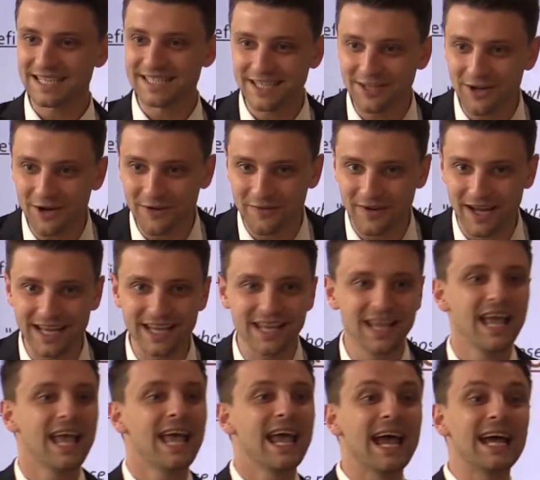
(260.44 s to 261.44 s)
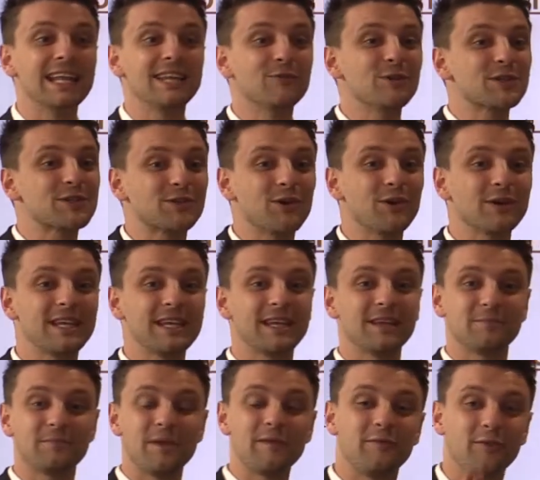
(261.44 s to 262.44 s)
That's the goal, right? Eddie was
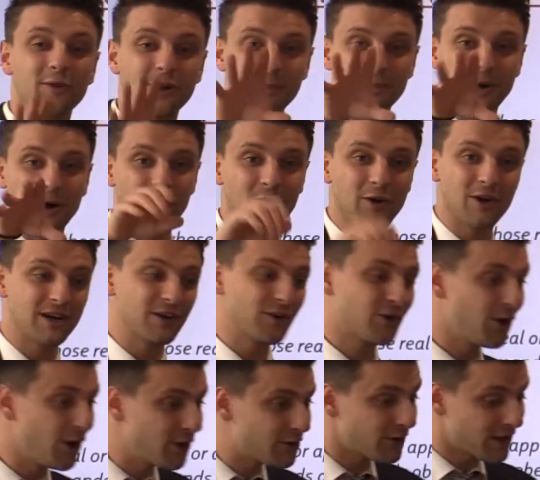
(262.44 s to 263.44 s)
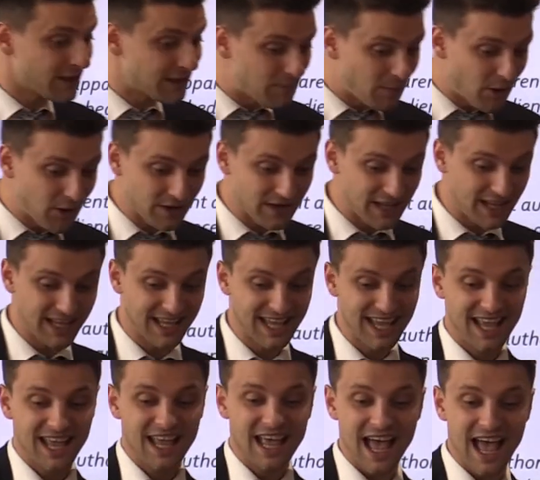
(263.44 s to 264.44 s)
talking before about Ronan O'Connor in the
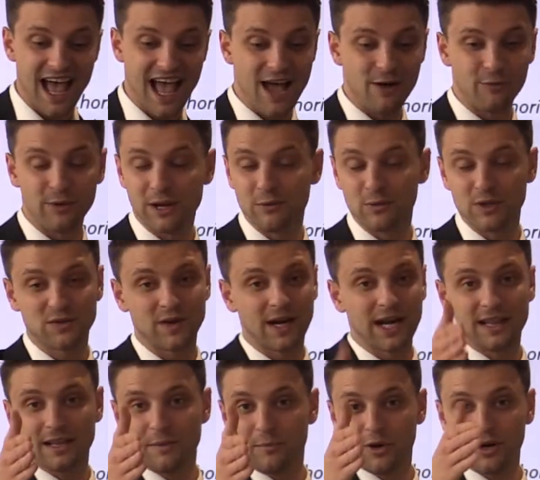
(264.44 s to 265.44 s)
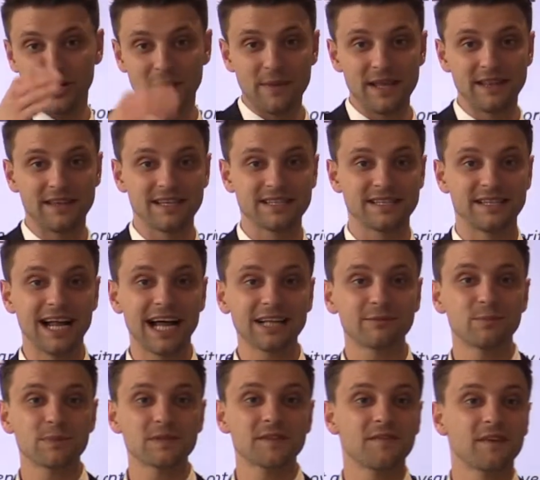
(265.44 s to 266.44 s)
morning when he was running the morning meetings in
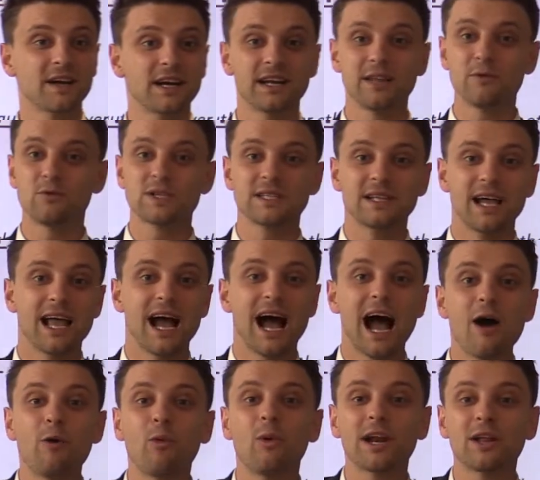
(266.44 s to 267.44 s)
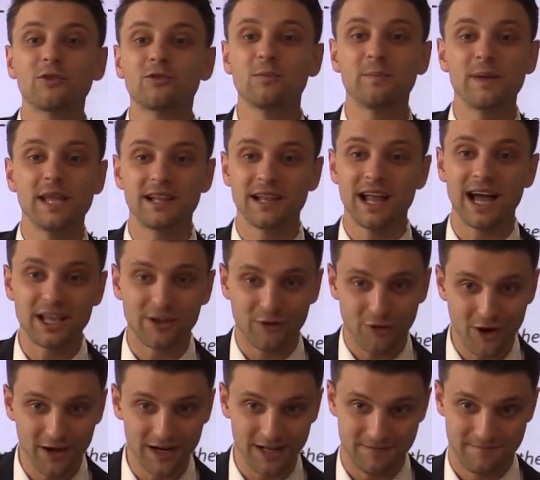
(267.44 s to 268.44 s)
Atmosphere, and he was like, I wanted to be
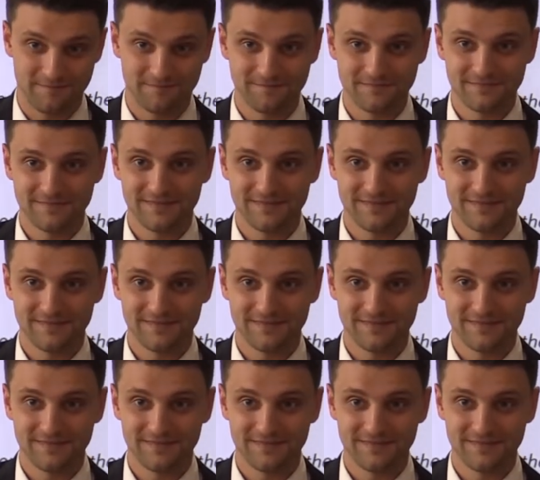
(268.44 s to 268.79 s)
like Ronan.